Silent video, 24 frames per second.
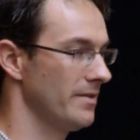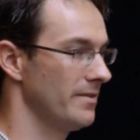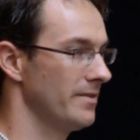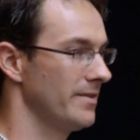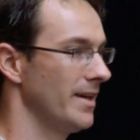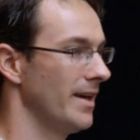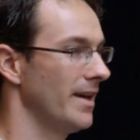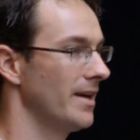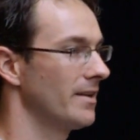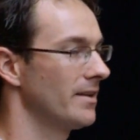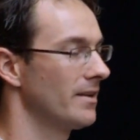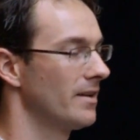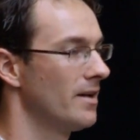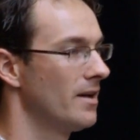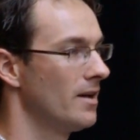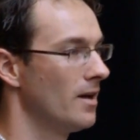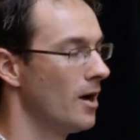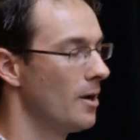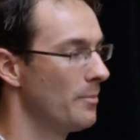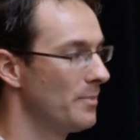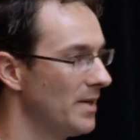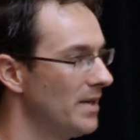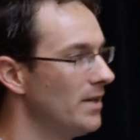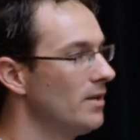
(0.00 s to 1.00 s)
that
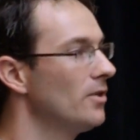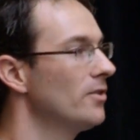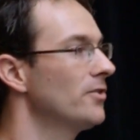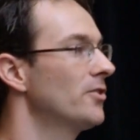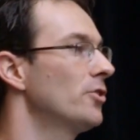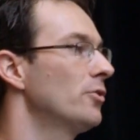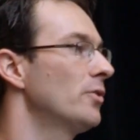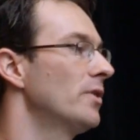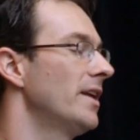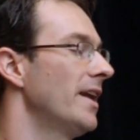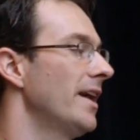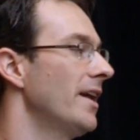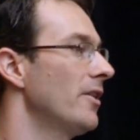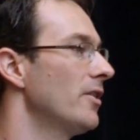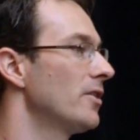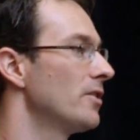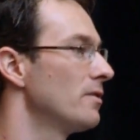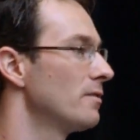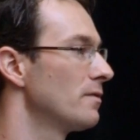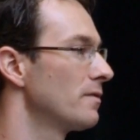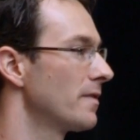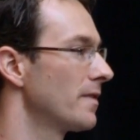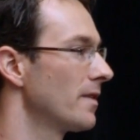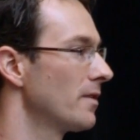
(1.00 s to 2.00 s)
appeal to a
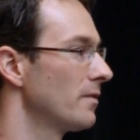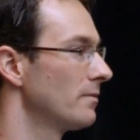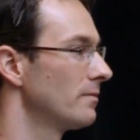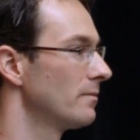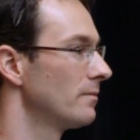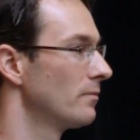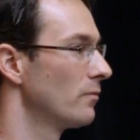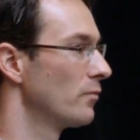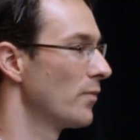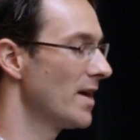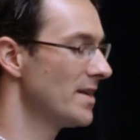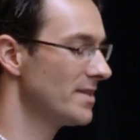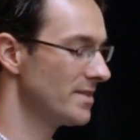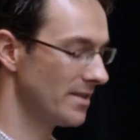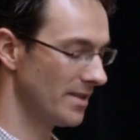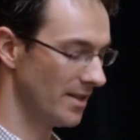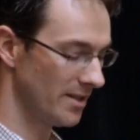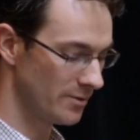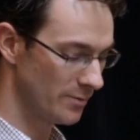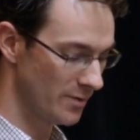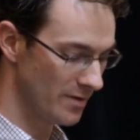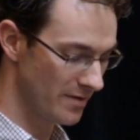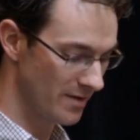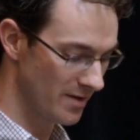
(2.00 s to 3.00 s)
narrative that
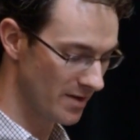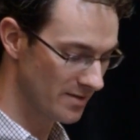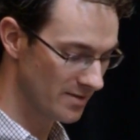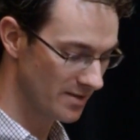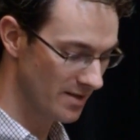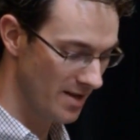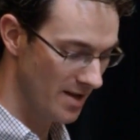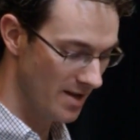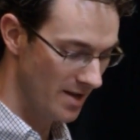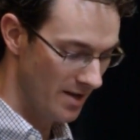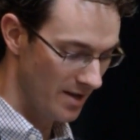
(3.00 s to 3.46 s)
resonates with us,